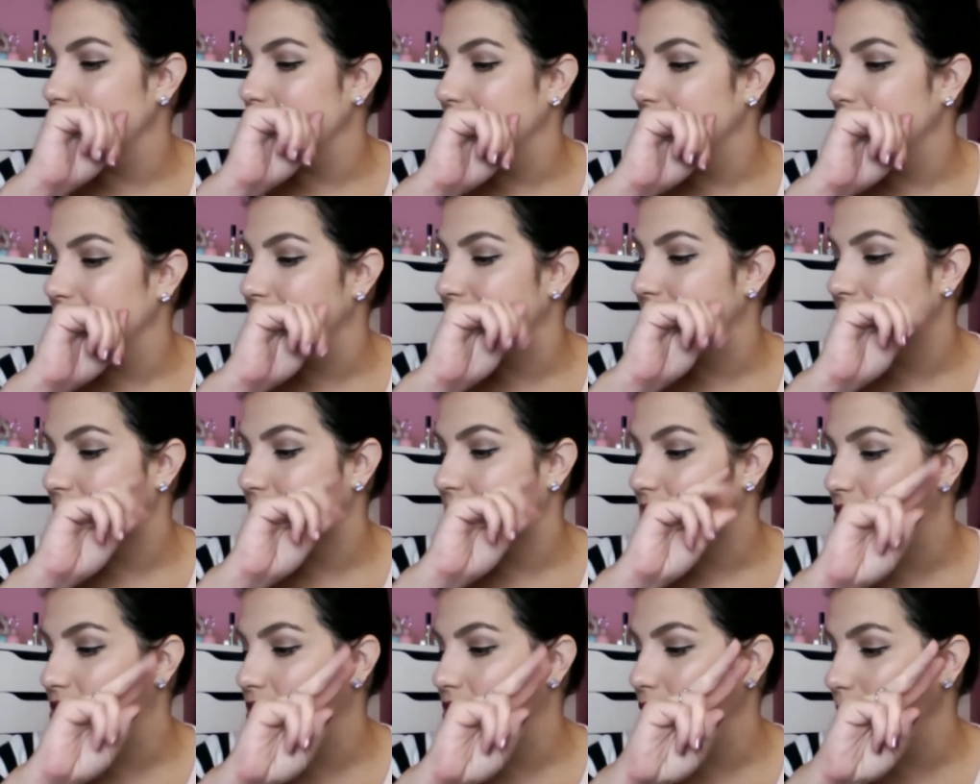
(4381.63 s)

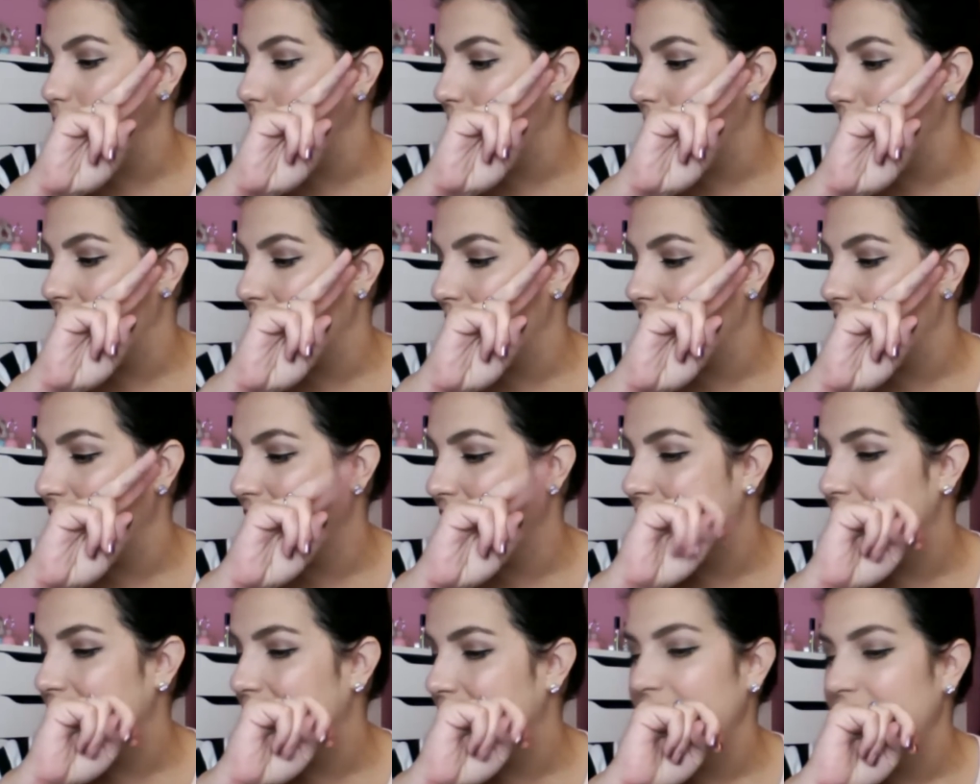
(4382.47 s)
Basics 2
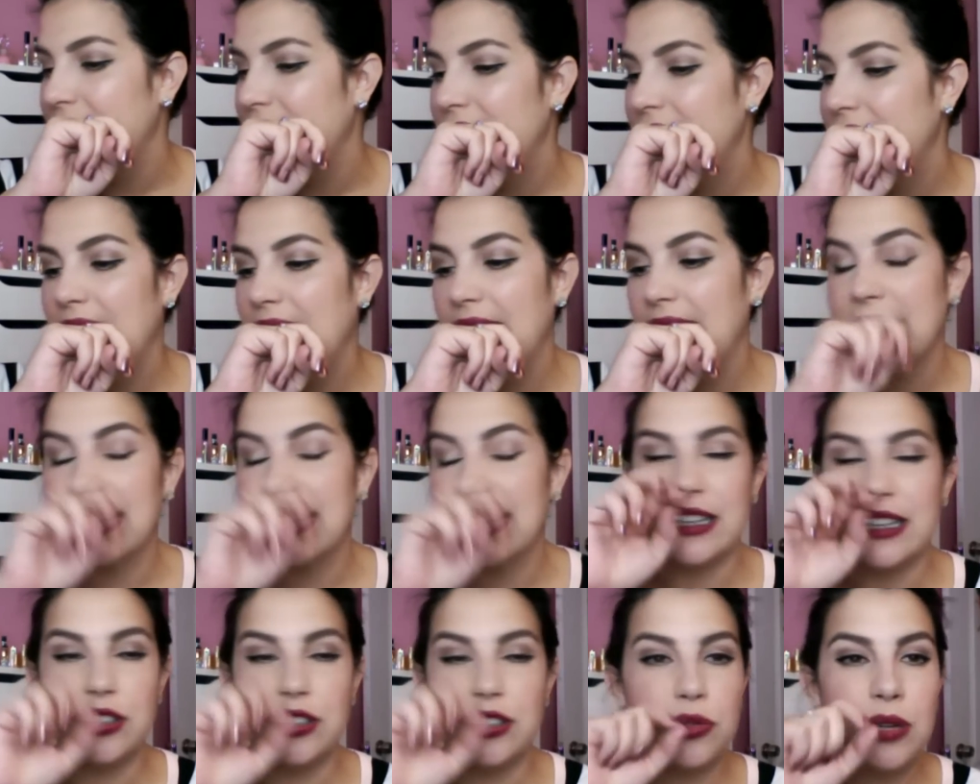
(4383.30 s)
palette, and
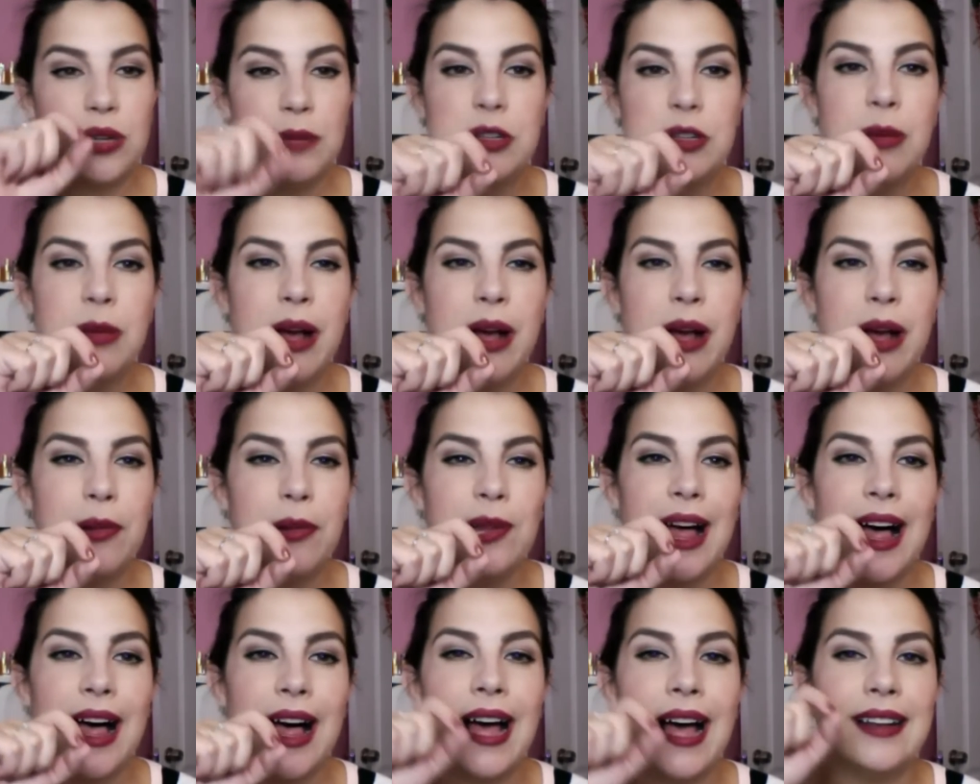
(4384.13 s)
I trimmed them up a
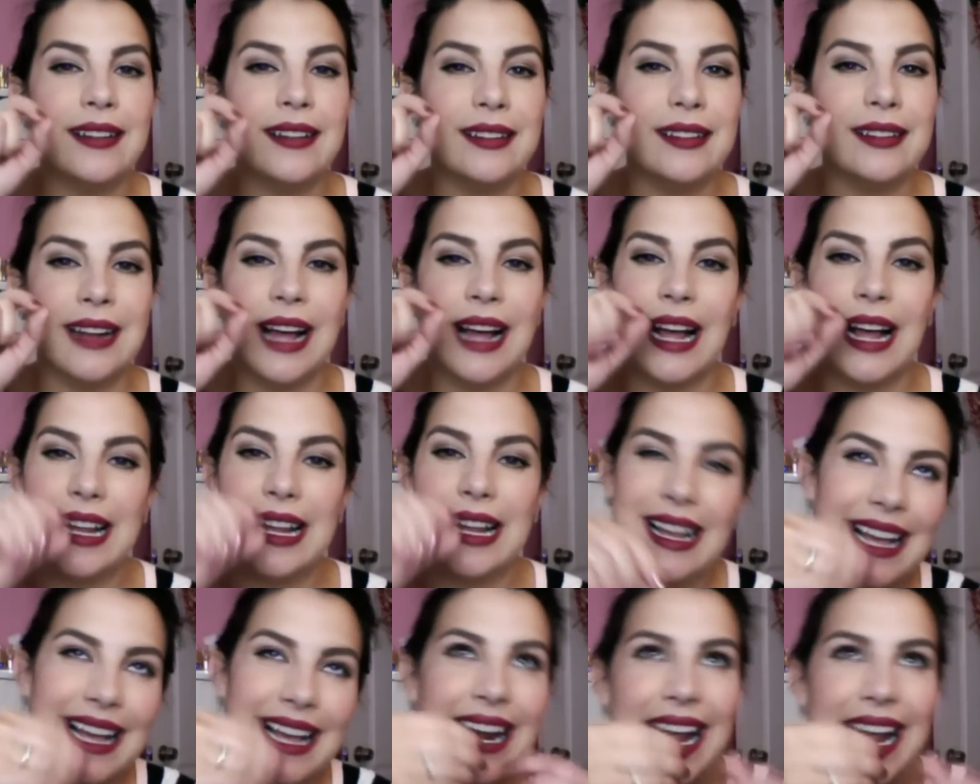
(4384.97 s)
lot, and I
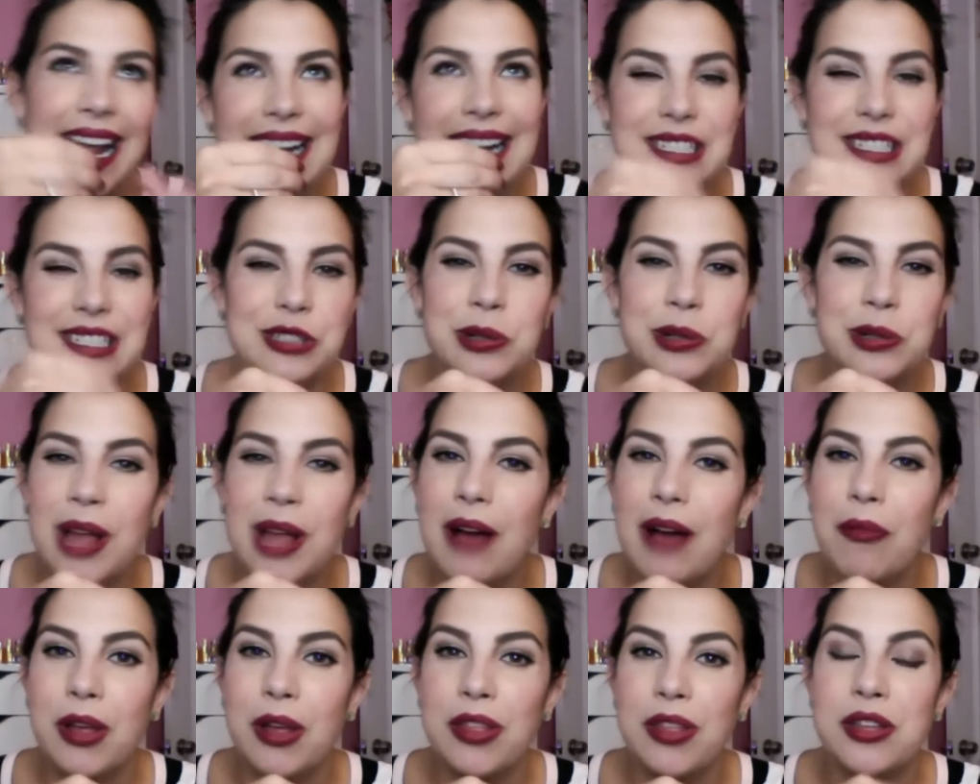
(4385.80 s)
kind of had to do a
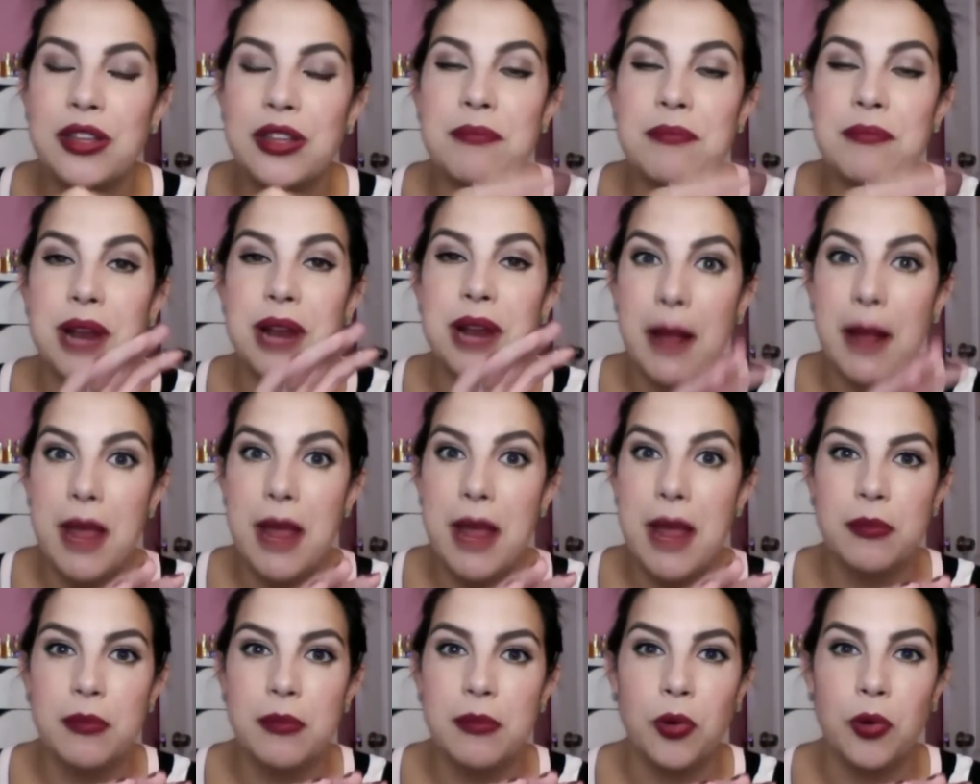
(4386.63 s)
lot with them, but I
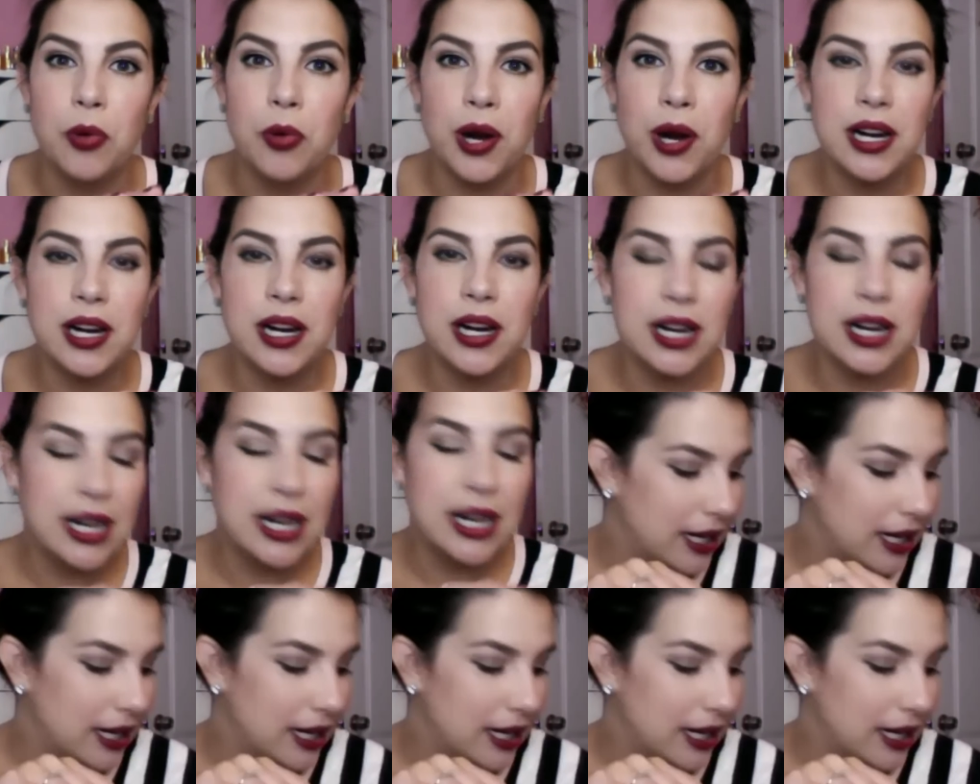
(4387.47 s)
made them work.